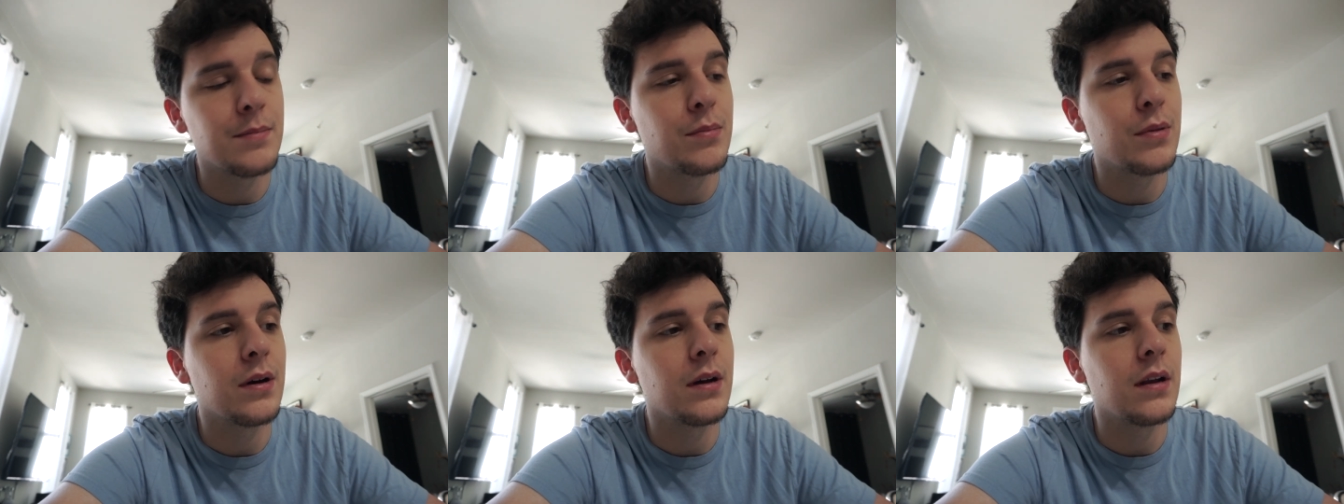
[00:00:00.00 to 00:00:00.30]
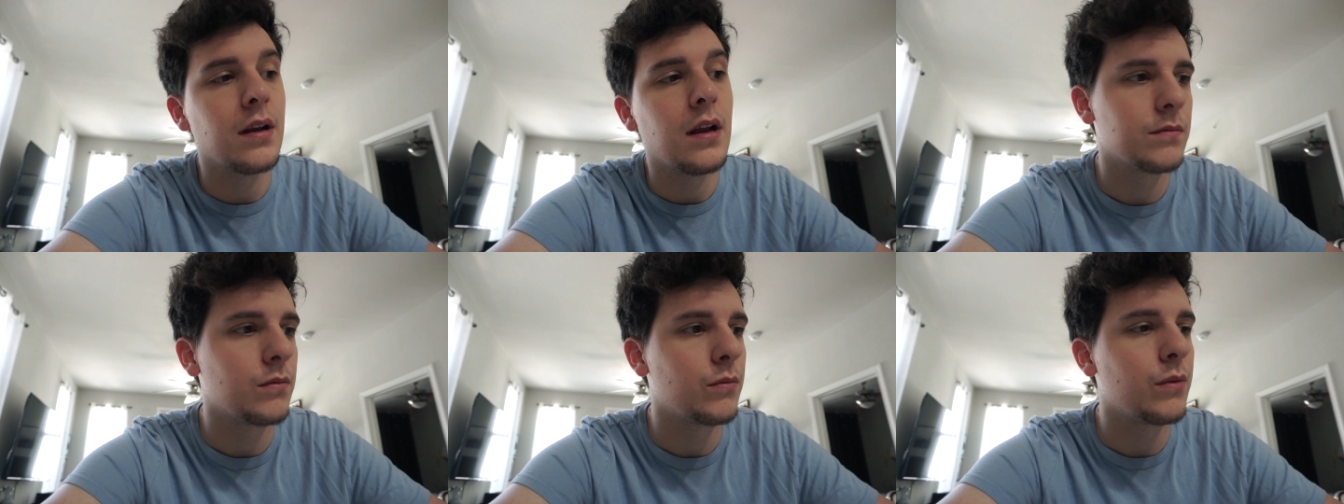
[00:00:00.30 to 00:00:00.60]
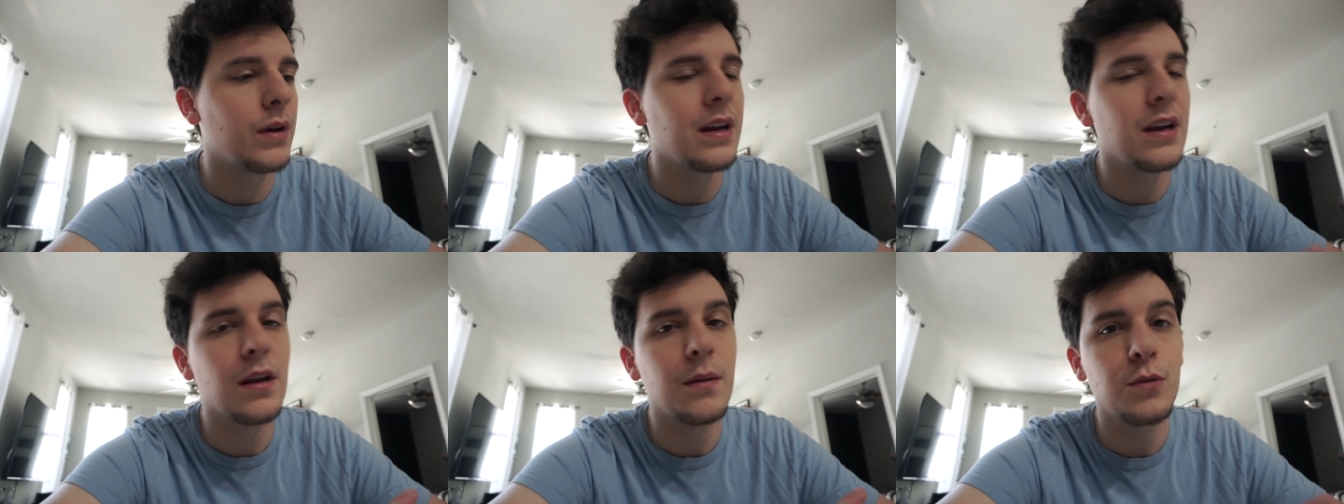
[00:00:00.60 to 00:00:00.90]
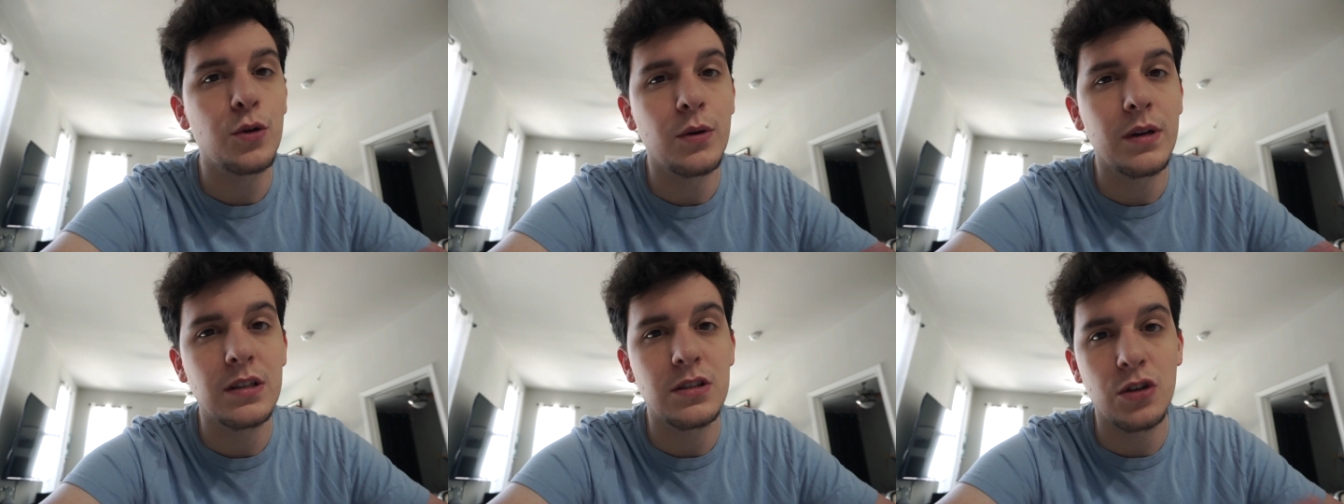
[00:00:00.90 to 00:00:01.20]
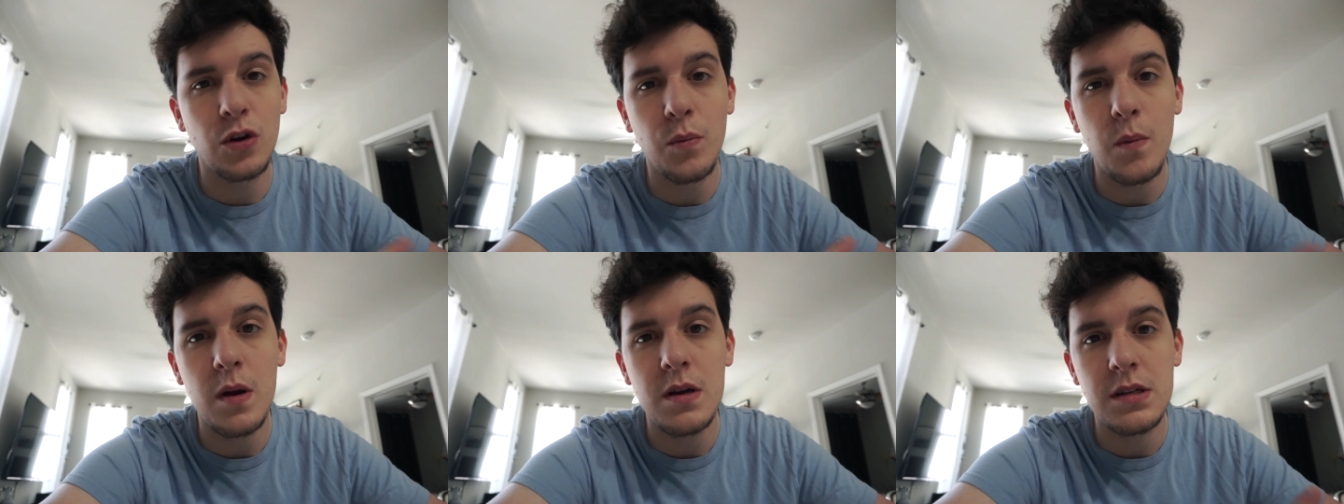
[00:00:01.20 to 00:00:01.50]
but we ended up doing
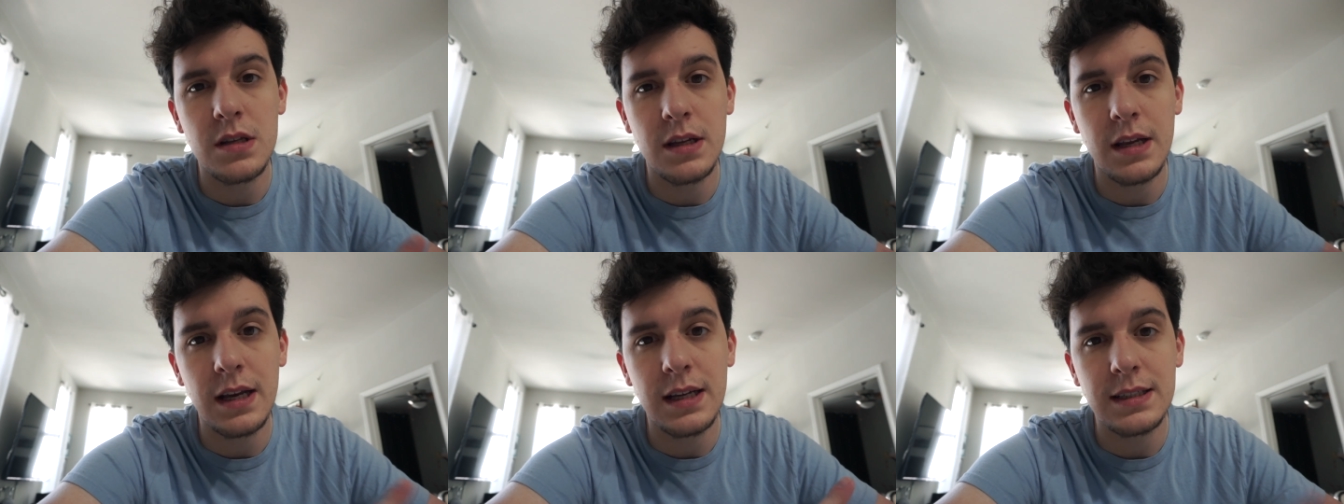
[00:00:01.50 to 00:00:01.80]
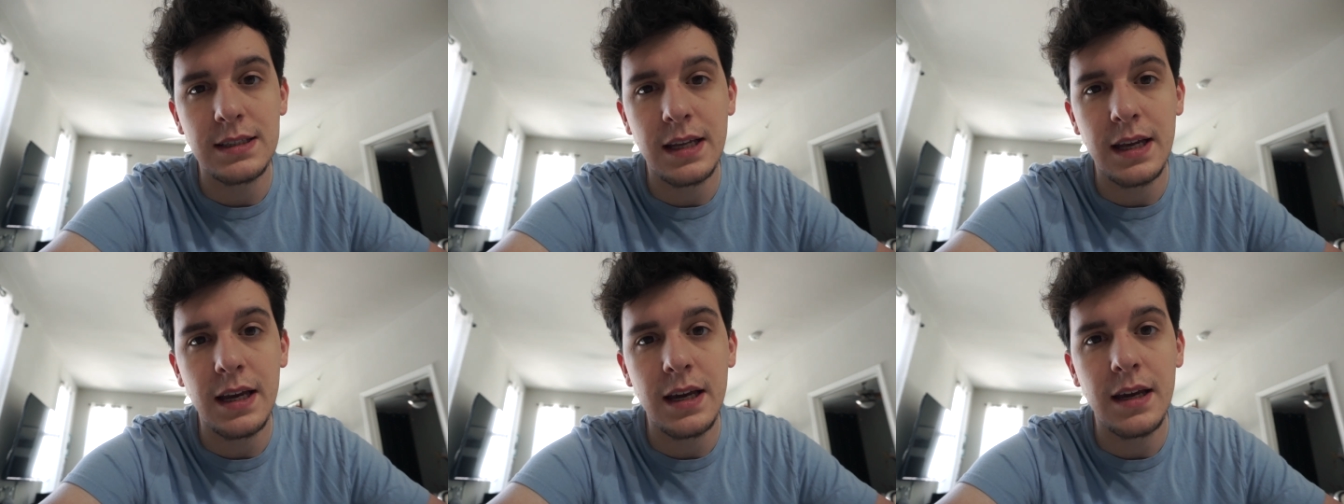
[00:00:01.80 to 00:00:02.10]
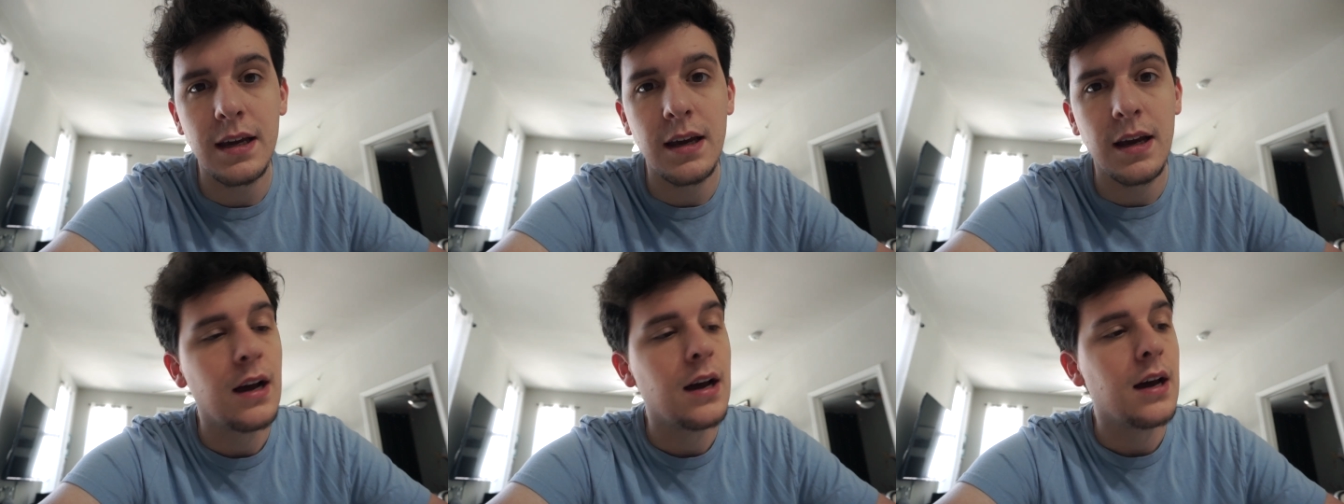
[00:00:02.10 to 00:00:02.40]
so much the next day